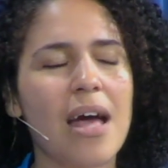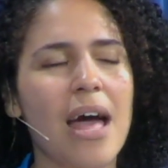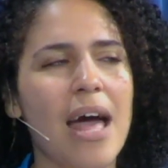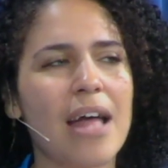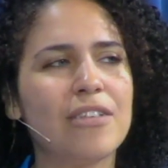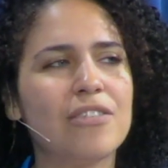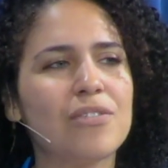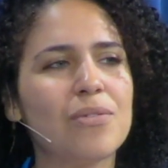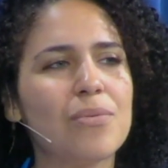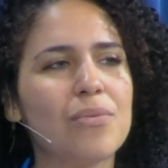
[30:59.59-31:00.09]

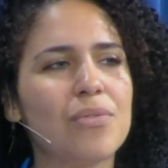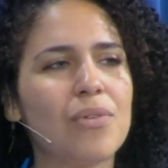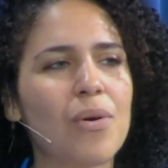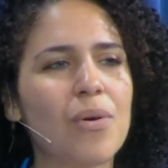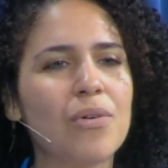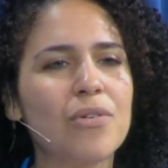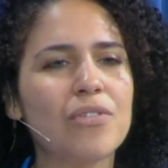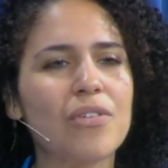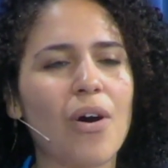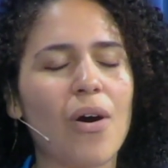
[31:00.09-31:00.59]
And so
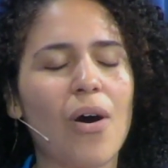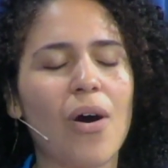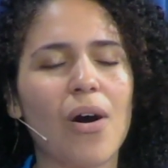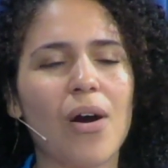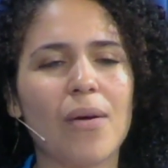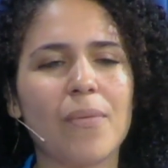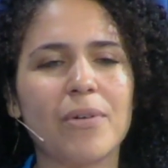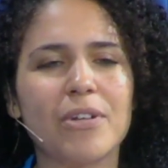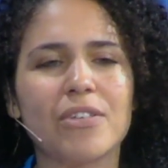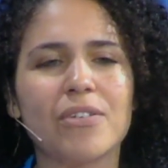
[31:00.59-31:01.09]
those
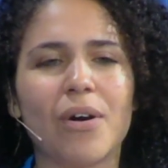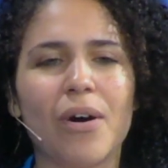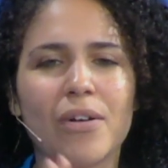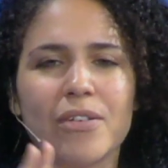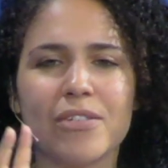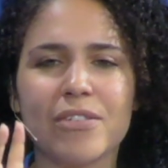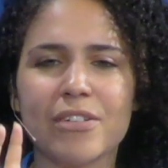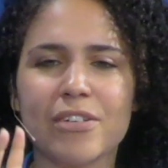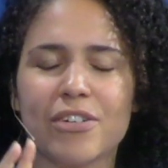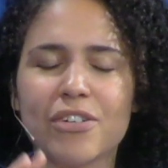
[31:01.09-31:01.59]
are what's
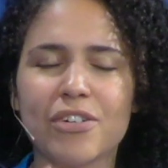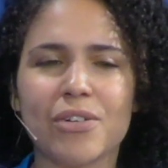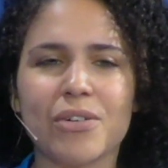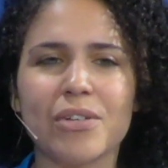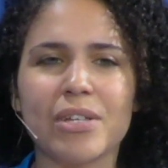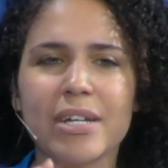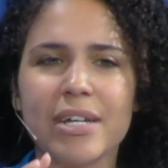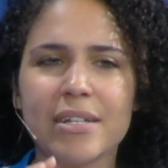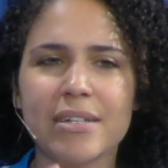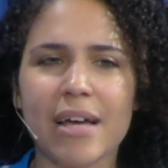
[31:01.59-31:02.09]
called
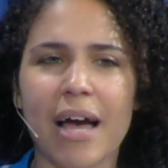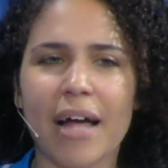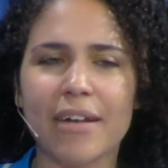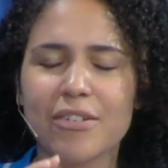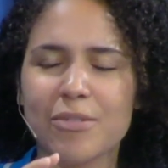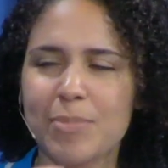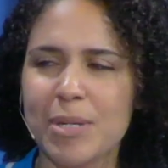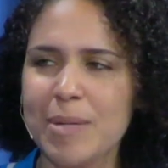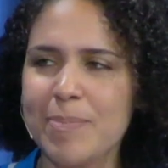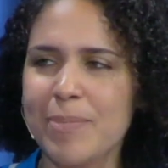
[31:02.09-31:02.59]
securely
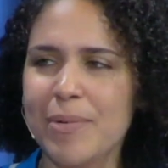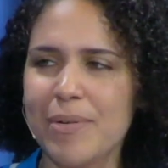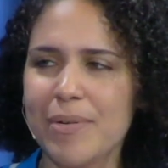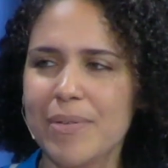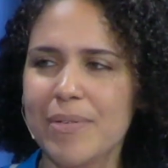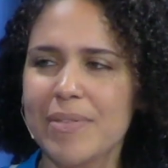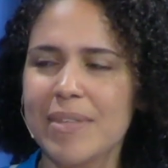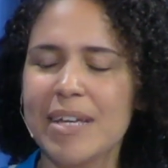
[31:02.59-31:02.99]
attached people.